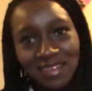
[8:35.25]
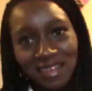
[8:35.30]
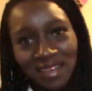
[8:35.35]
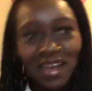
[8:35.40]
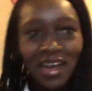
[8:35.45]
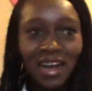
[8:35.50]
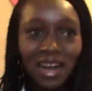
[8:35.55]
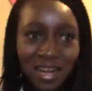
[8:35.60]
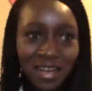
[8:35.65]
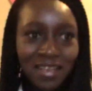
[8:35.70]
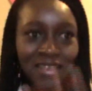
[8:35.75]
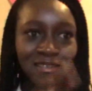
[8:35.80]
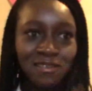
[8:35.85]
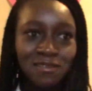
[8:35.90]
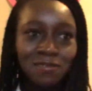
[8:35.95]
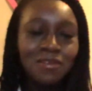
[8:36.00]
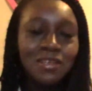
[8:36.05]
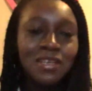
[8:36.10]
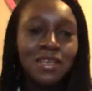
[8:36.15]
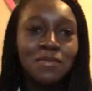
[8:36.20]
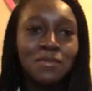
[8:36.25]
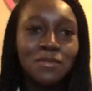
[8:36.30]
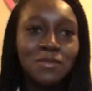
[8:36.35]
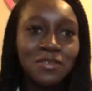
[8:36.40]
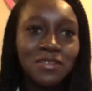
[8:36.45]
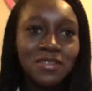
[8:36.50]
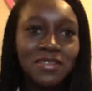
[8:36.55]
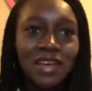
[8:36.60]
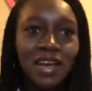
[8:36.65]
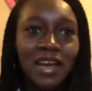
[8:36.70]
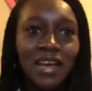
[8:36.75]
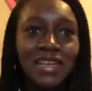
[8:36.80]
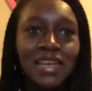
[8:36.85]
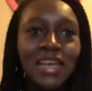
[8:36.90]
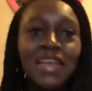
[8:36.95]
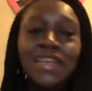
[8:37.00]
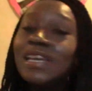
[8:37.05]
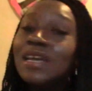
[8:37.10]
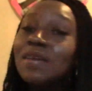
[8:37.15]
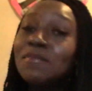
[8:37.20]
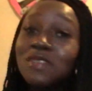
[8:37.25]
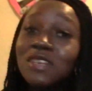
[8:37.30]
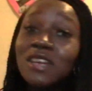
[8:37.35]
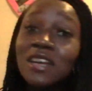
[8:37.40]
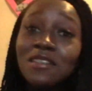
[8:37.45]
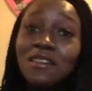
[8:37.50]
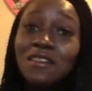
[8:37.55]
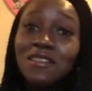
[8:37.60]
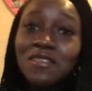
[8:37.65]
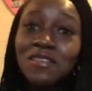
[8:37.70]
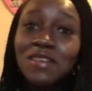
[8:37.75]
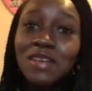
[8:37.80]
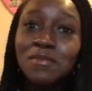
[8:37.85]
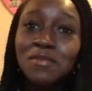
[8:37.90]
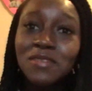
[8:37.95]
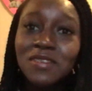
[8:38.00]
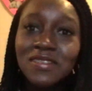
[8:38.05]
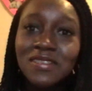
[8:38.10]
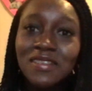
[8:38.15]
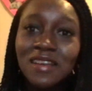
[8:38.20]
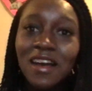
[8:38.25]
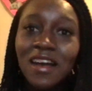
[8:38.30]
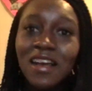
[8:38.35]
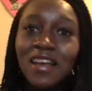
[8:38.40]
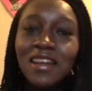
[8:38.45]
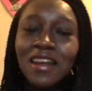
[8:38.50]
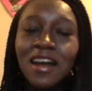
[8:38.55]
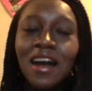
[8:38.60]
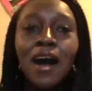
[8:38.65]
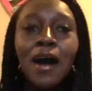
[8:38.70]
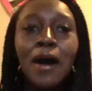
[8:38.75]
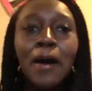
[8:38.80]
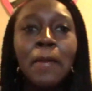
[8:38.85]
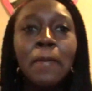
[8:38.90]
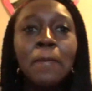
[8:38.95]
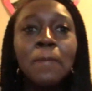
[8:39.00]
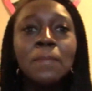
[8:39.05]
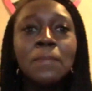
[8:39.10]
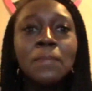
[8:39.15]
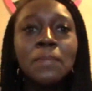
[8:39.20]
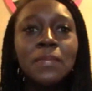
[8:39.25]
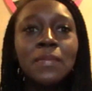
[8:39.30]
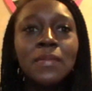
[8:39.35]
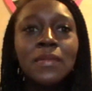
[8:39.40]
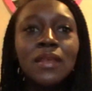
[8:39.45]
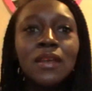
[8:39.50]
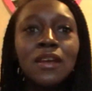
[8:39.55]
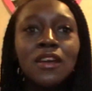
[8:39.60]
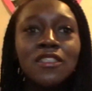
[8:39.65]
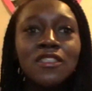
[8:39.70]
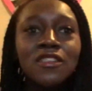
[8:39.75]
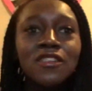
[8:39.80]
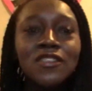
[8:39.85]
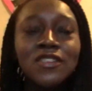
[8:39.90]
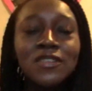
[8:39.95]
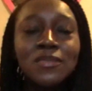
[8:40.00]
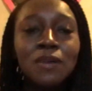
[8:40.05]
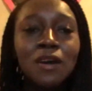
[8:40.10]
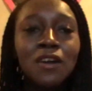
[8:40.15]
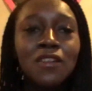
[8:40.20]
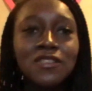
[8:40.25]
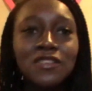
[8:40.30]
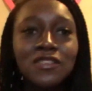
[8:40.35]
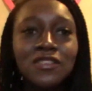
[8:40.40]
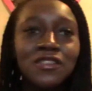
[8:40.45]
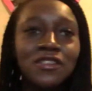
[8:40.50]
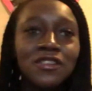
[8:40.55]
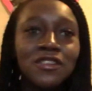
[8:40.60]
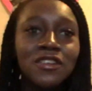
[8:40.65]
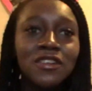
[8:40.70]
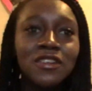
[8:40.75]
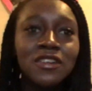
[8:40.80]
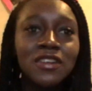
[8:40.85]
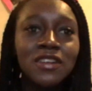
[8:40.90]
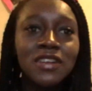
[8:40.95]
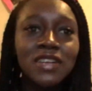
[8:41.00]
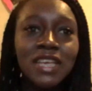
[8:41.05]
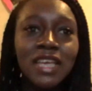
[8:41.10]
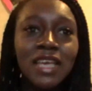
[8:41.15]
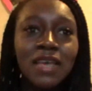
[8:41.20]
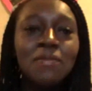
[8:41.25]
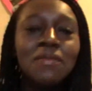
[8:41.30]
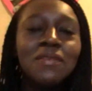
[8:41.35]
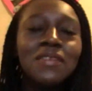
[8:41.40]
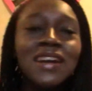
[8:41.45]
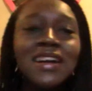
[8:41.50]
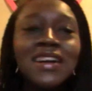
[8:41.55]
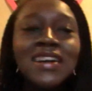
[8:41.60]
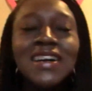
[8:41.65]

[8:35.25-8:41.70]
Jungkook came to our side. Himchan also came to our side. Thirst Monster came.